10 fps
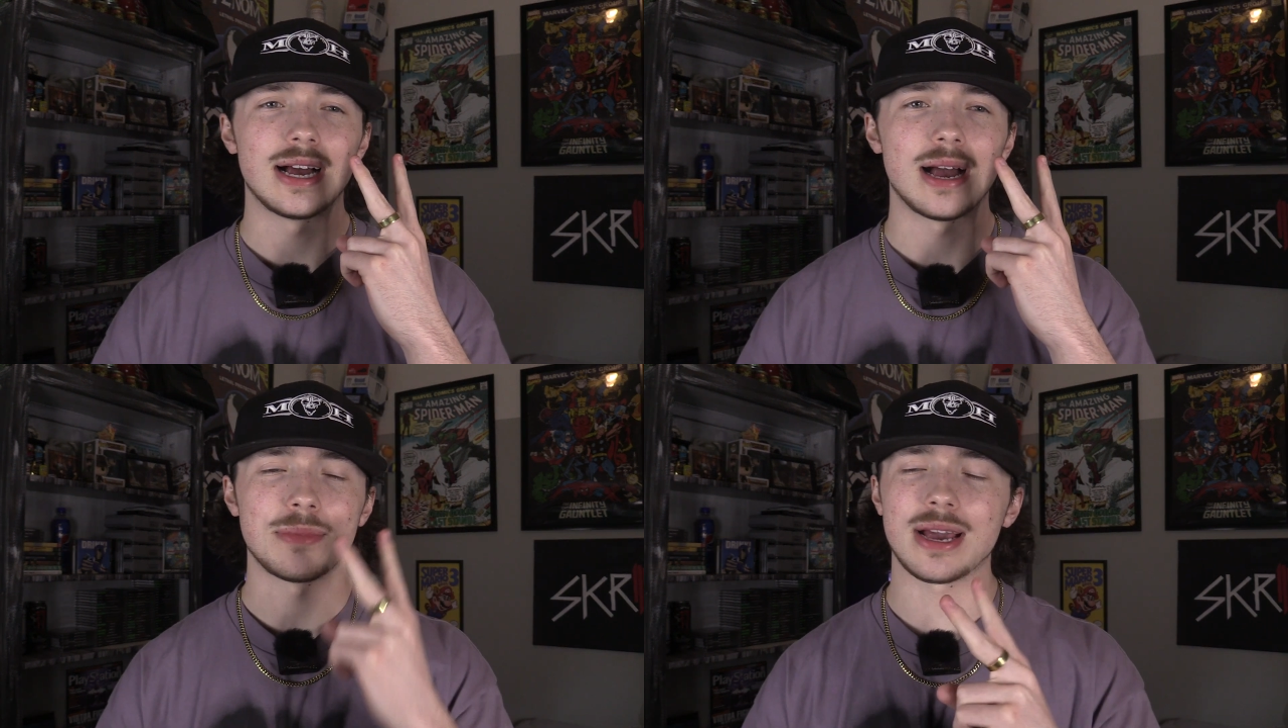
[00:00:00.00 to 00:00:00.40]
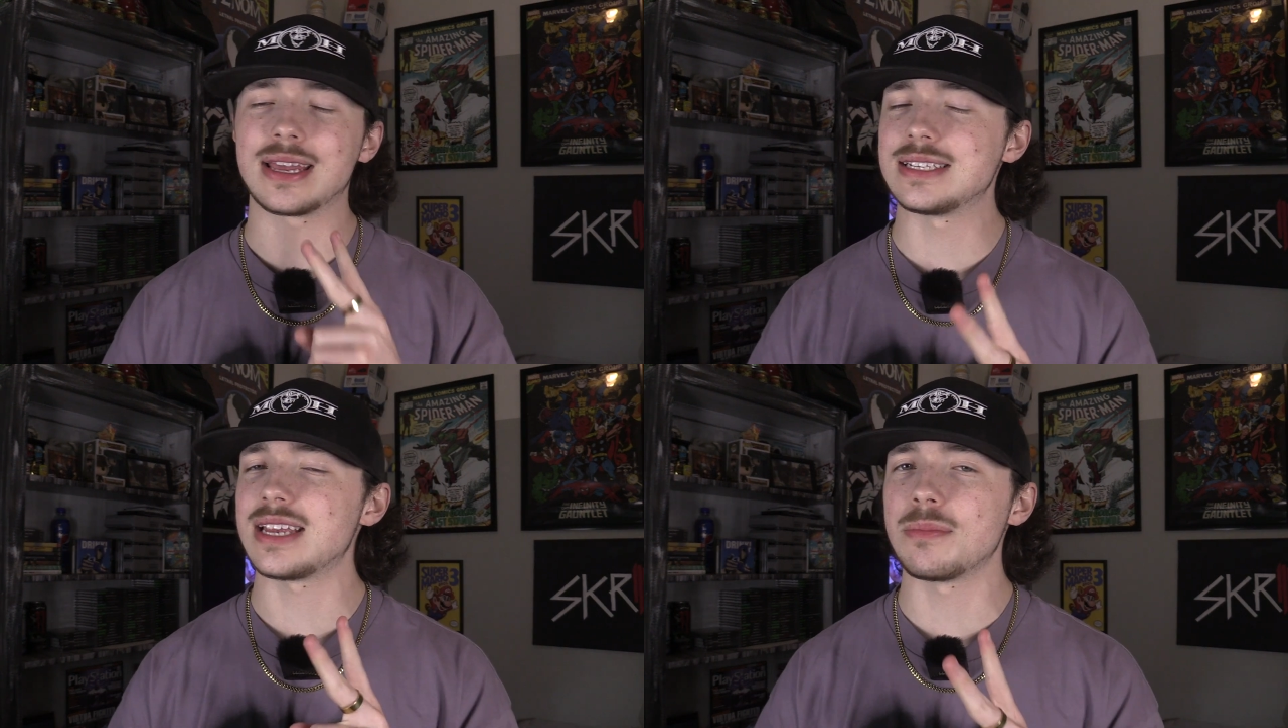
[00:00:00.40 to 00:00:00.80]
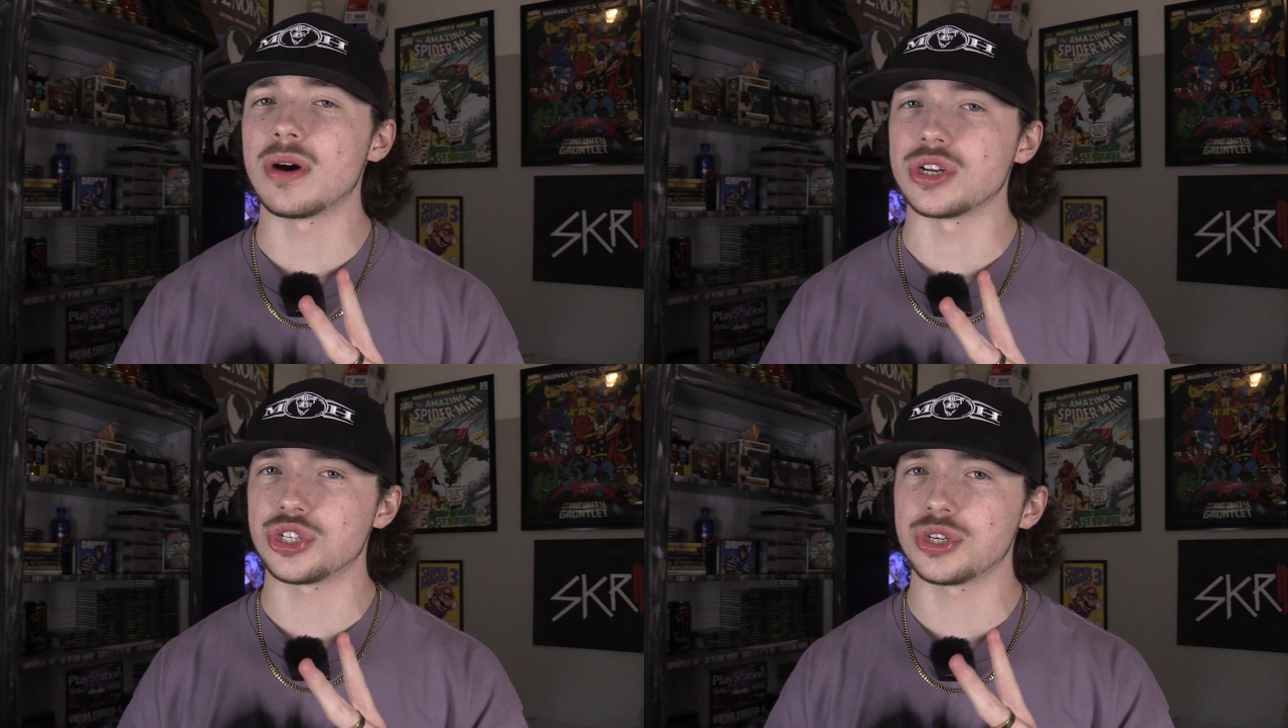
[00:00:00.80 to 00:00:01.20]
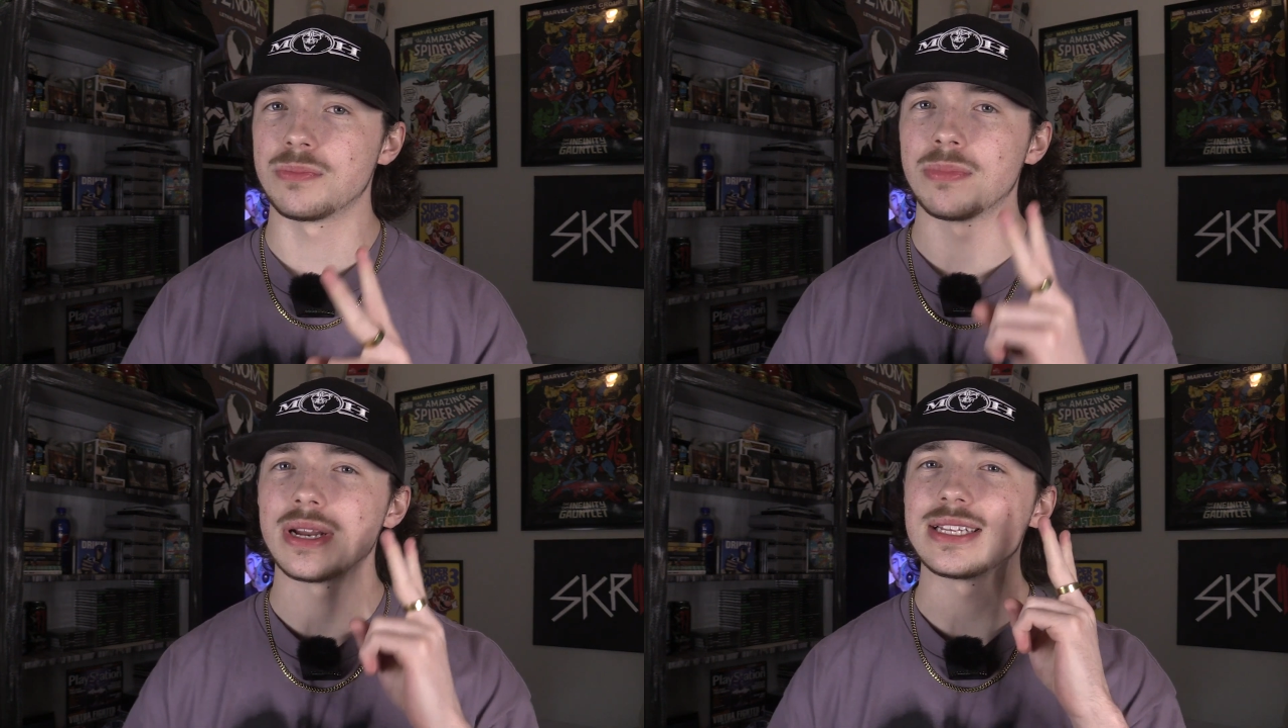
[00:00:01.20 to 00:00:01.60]
I'm not going to say
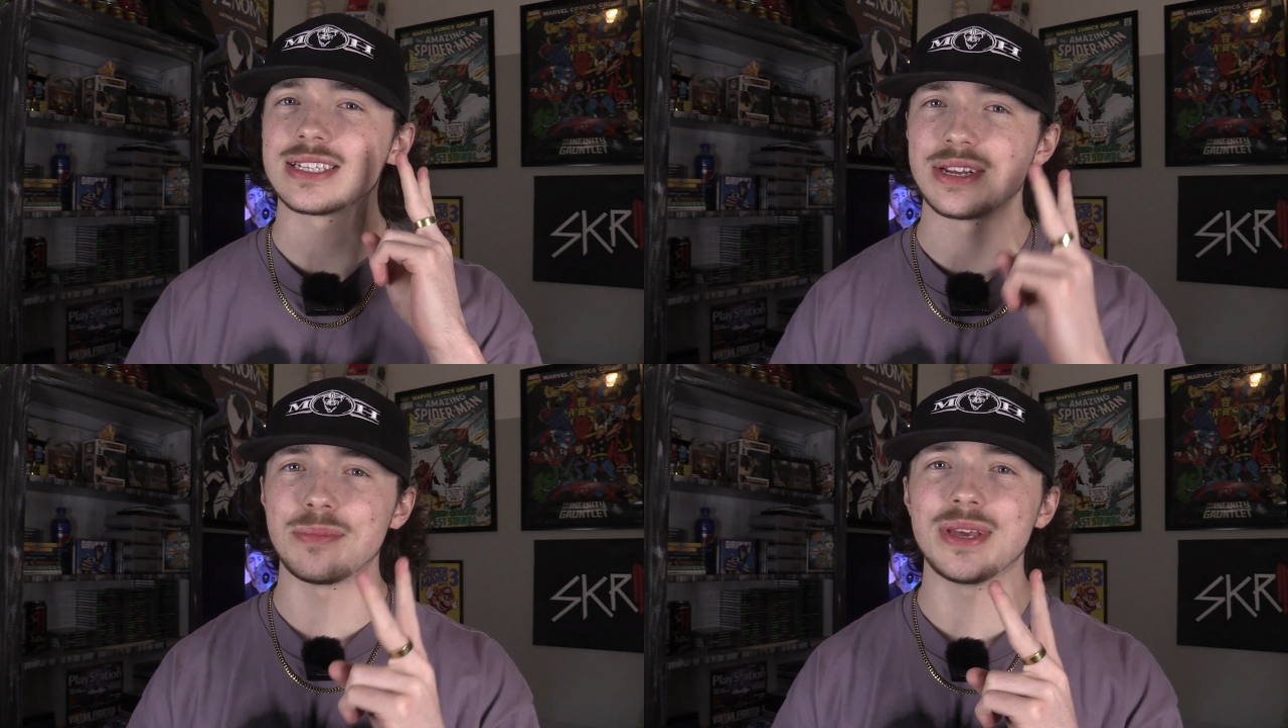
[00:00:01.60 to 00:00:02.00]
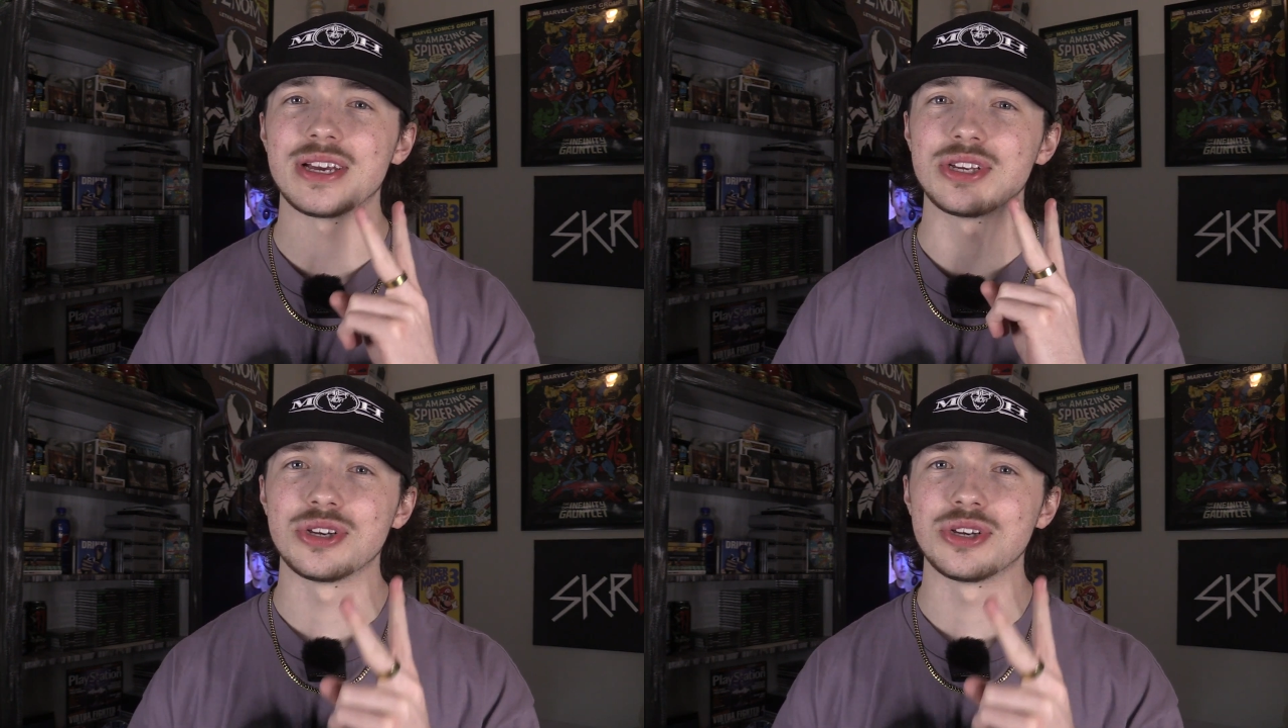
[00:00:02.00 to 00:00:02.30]
much, but it's going to be a